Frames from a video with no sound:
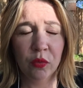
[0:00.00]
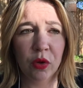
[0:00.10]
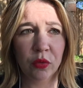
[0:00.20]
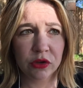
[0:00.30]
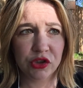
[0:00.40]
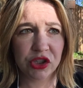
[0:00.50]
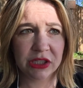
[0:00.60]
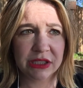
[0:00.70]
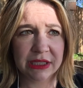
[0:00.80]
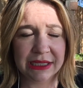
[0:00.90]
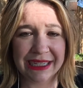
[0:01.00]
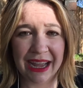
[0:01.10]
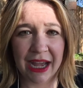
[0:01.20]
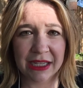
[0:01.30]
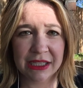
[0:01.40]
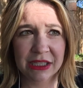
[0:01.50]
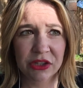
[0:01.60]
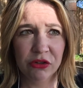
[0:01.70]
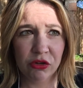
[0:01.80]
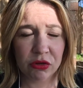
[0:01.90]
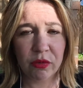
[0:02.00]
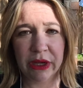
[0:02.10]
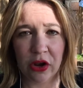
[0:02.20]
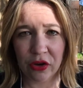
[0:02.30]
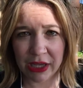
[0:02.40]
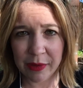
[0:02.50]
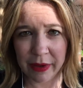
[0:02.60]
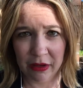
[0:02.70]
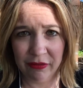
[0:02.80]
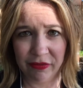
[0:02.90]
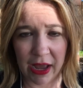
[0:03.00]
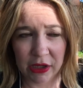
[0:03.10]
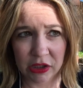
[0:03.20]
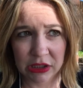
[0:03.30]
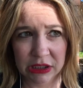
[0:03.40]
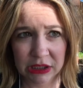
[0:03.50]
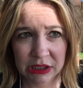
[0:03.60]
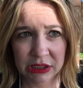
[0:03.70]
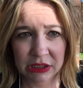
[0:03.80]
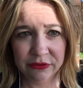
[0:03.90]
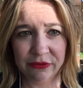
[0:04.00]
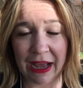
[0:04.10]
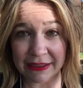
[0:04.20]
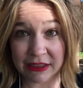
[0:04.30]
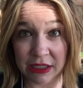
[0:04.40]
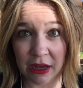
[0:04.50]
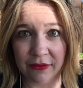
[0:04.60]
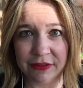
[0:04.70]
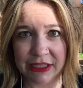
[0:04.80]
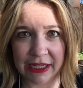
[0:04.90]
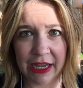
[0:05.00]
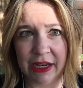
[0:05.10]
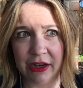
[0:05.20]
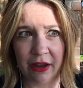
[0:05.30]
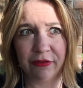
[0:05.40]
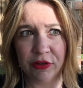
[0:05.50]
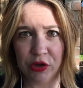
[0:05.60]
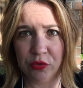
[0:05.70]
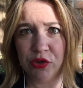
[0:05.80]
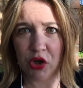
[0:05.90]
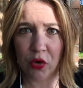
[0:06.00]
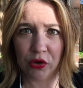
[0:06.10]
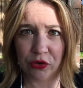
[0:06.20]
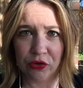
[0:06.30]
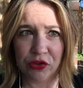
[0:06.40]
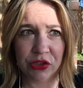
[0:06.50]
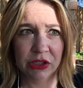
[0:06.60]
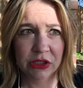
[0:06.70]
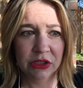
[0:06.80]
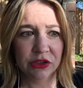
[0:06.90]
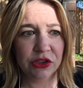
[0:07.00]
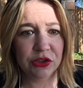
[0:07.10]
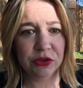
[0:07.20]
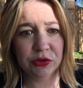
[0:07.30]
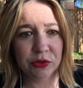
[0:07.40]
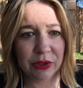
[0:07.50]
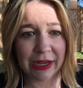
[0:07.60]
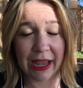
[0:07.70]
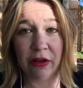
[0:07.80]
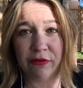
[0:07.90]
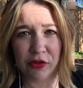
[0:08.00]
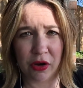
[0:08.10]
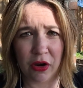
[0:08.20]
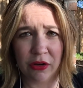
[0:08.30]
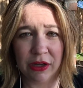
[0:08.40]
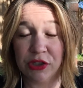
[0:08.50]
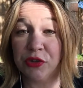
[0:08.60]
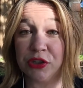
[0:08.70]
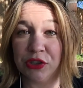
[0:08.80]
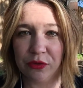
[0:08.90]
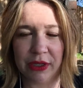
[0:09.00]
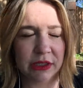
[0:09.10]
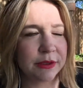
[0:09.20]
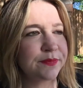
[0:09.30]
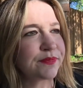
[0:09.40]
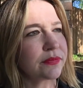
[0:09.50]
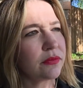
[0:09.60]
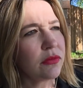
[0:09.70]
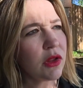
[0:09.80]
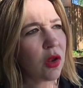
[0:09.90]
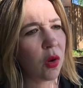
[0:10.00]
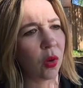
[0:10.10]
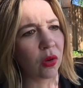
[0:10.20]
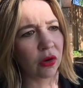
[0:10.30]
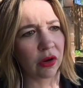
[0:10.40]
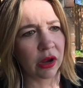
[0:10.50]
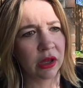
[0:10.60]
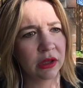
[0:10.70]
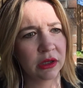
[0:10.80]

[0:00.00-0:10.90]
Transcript: we're just not growing our email file fast enough to get enough new donors to account for our attrition rate. Or,